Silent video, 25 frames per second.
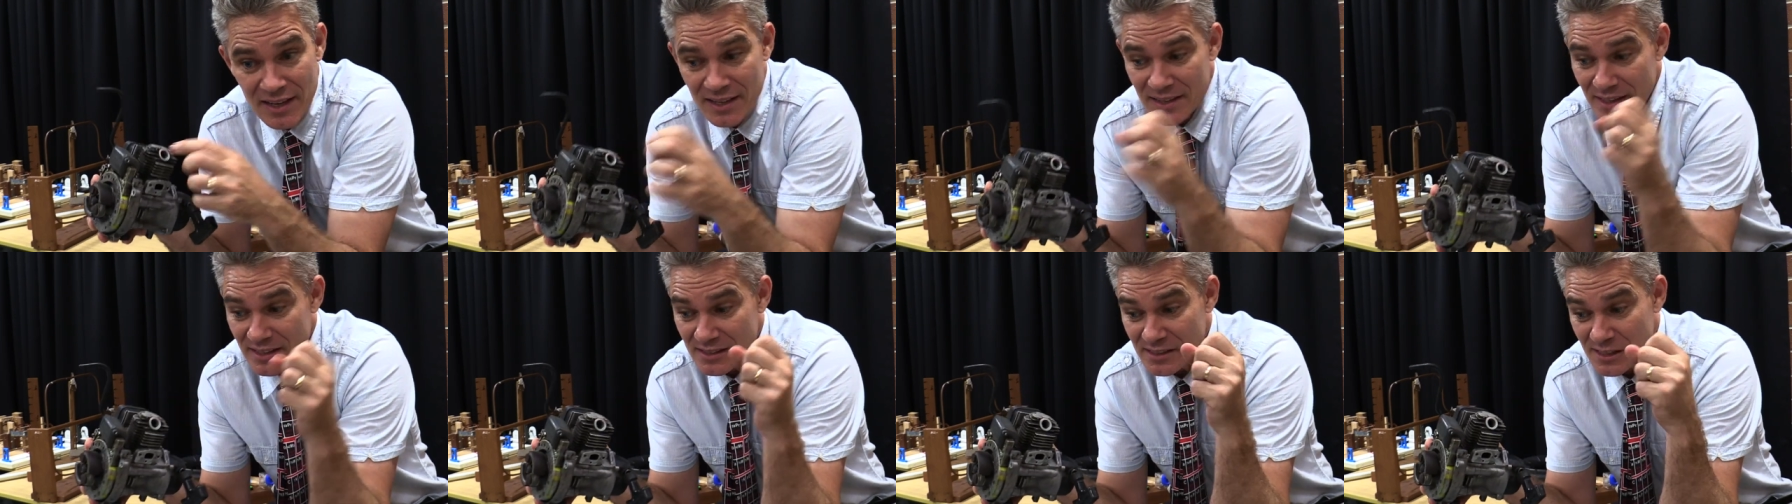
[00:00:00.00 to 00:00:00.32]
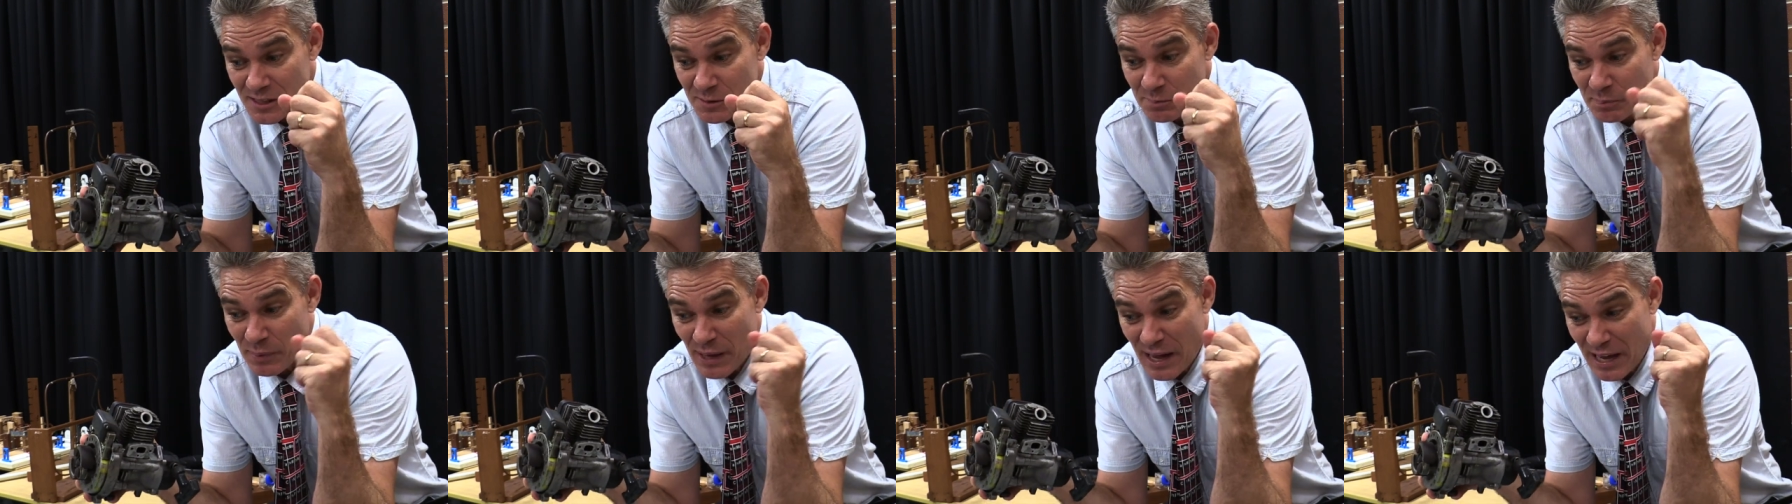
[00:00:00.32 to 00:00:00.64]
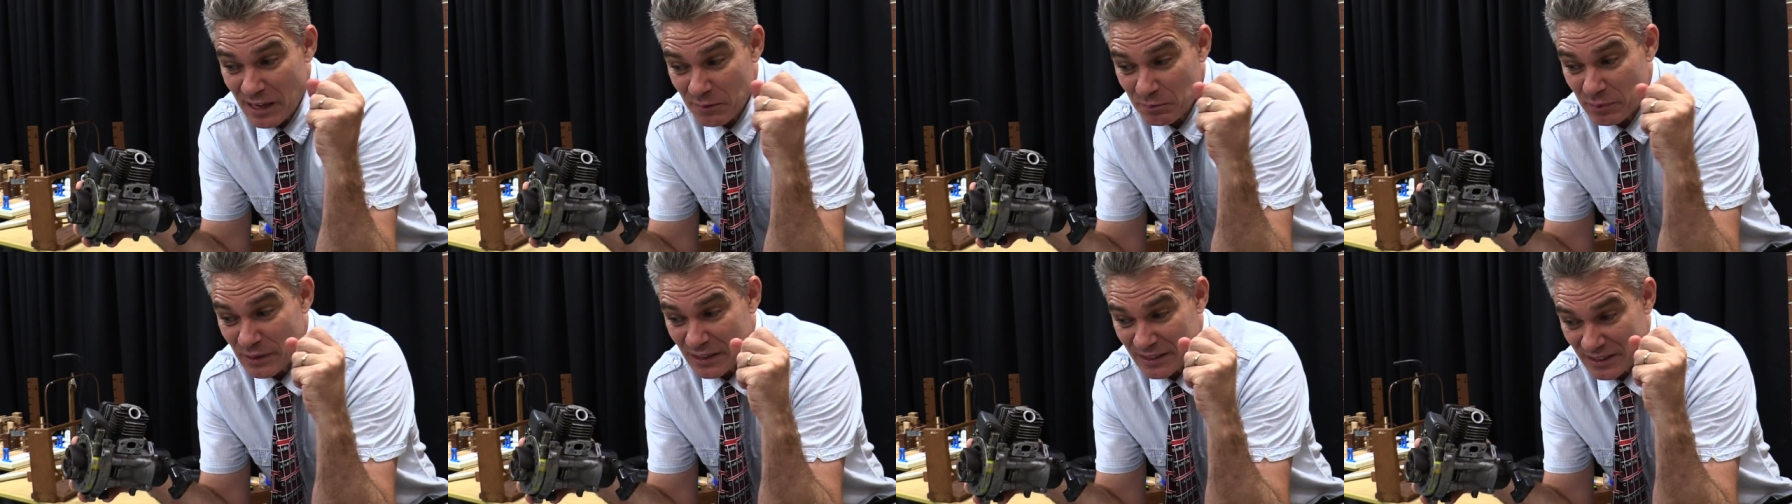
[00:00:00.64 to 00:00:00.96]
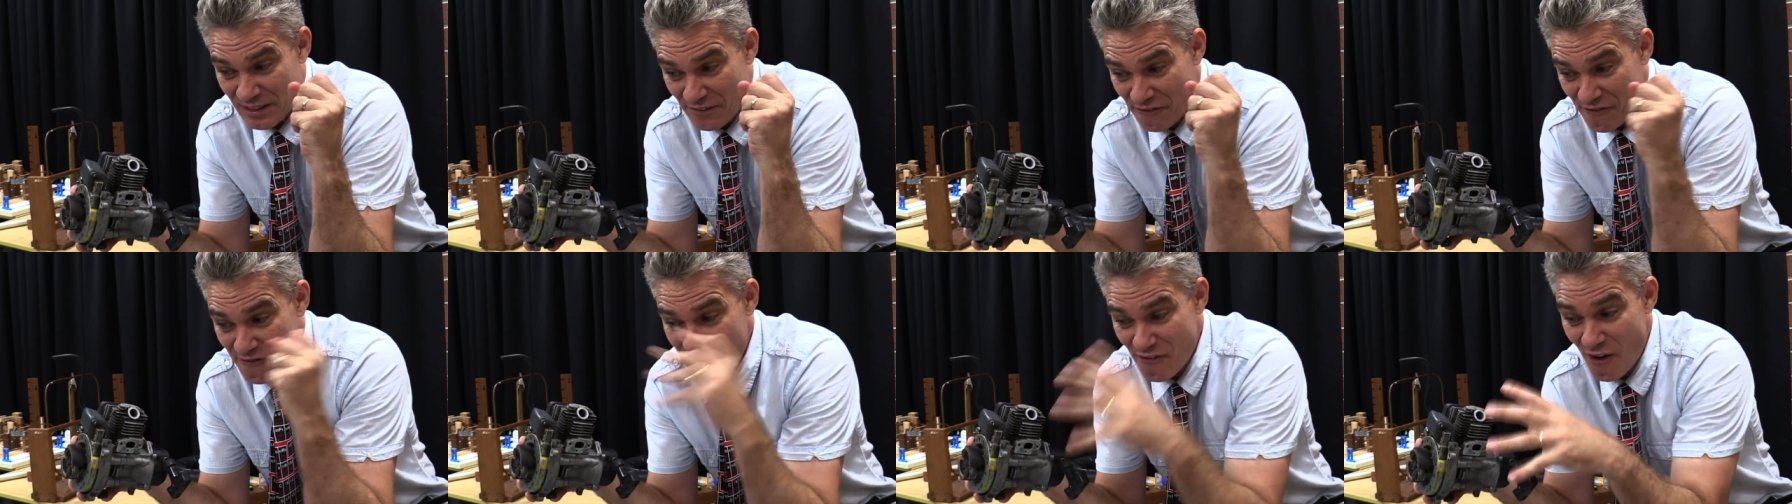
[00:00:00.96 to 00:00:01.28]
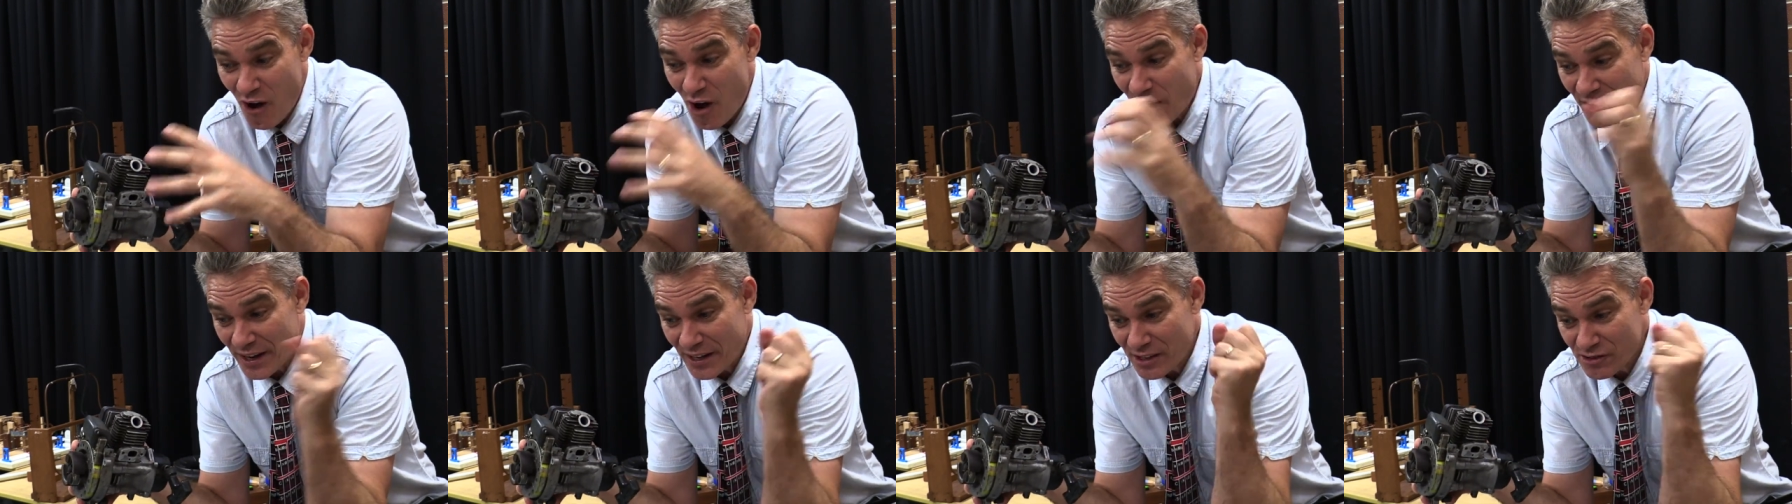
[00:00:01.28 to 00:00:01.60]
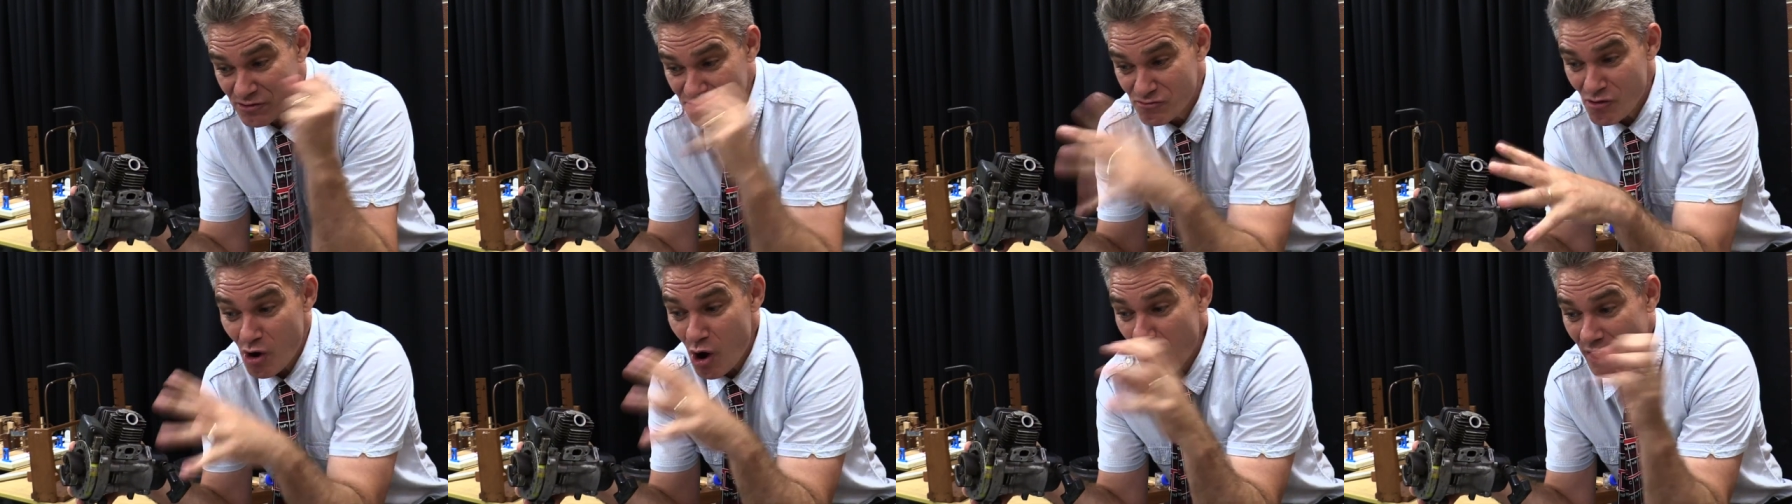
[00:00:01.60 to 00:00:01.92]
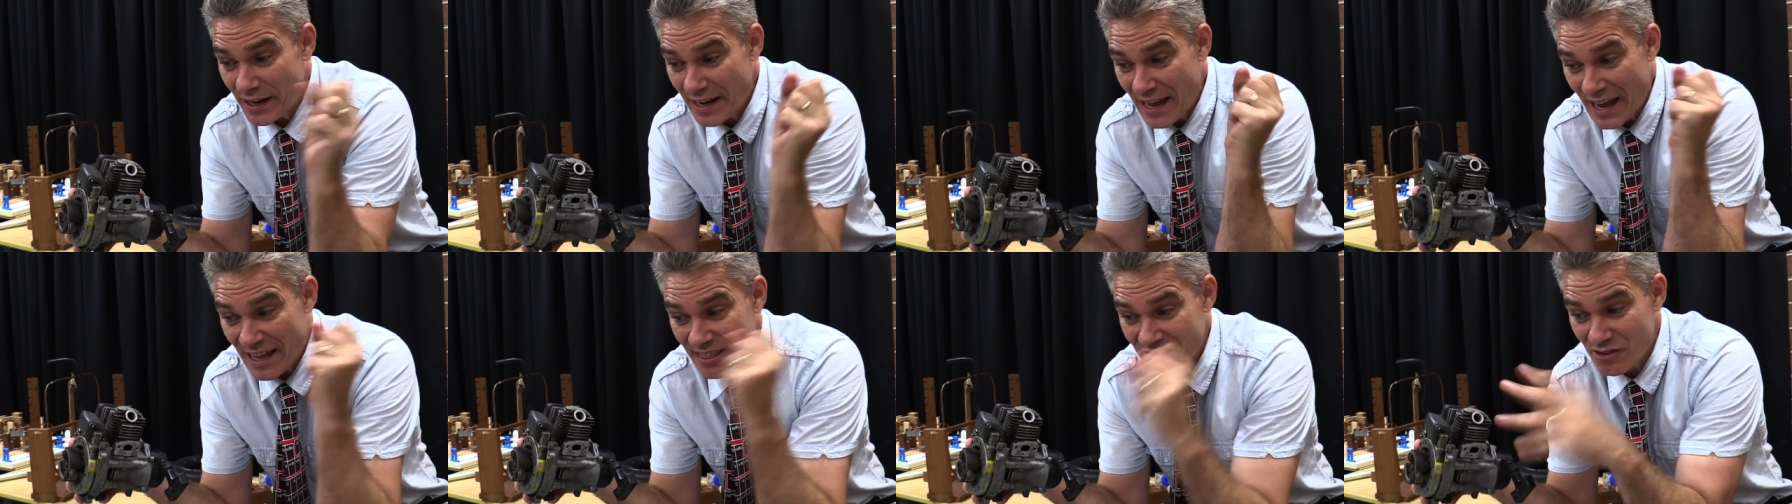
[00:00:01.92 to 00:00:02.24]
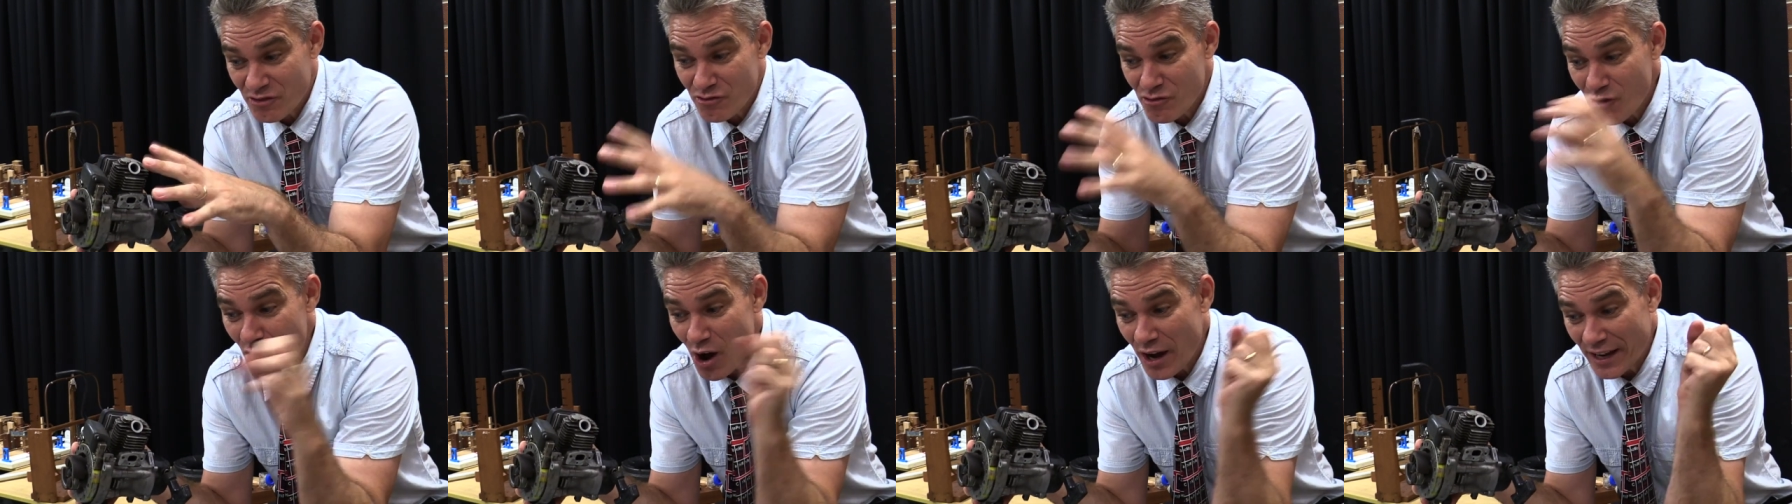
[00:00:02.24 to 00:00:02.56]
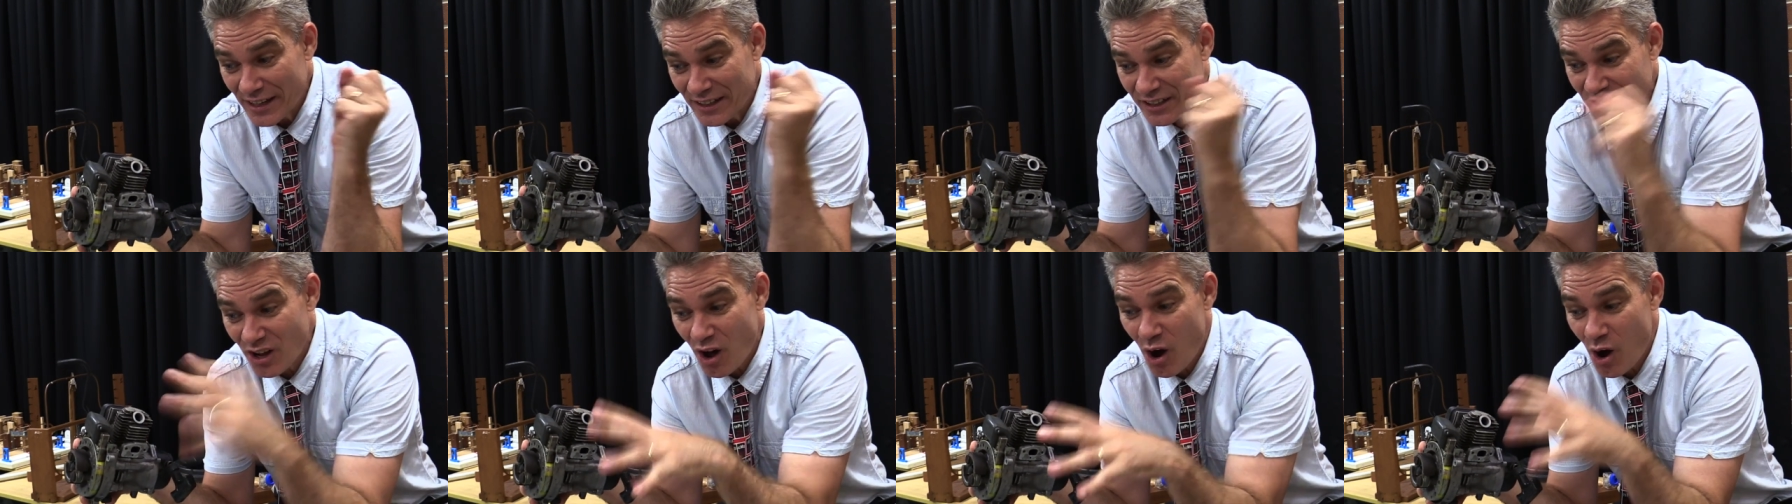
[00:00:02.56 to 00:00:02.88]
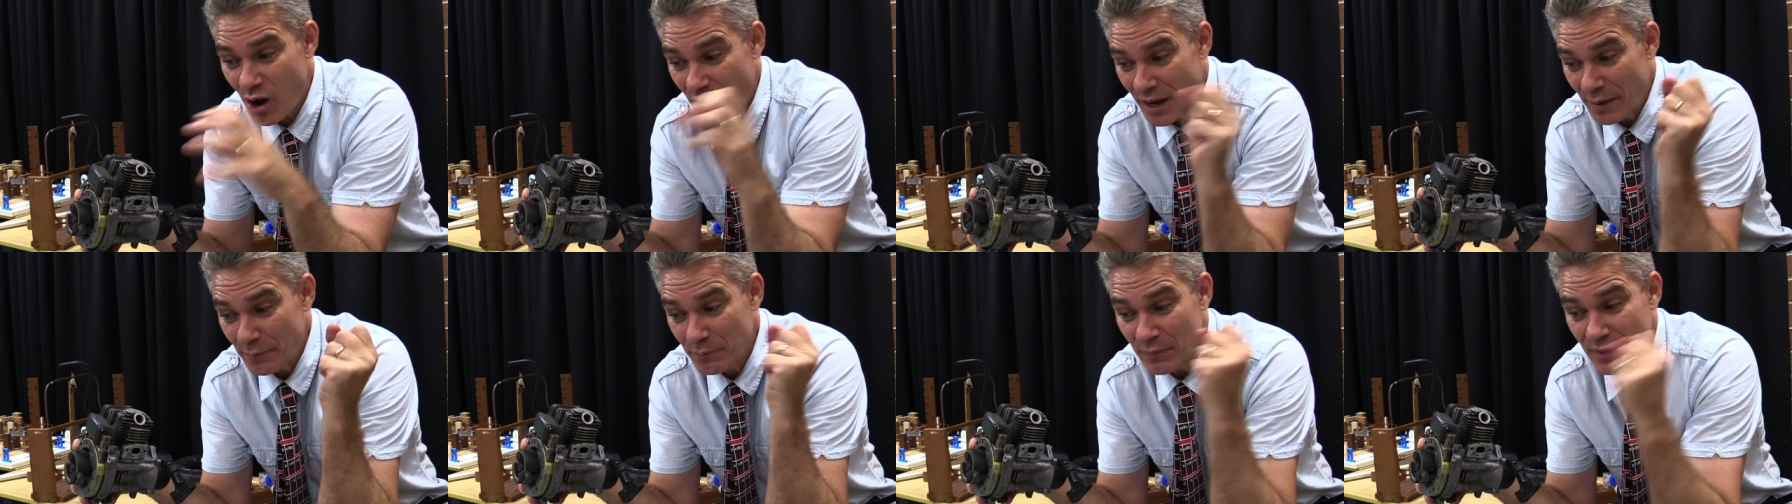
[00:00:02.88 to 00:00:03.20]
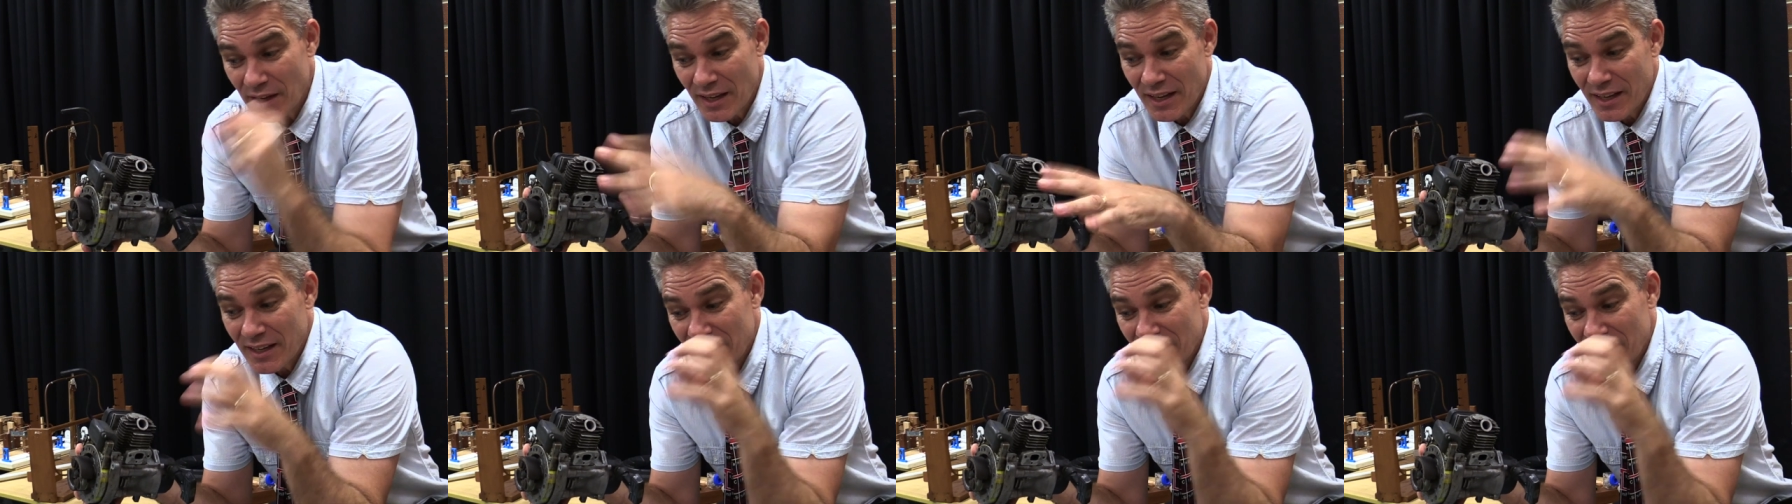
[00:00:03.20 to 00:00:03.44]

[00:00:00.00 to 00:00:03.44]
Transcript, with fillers: There's a spark plug that fires right at the right time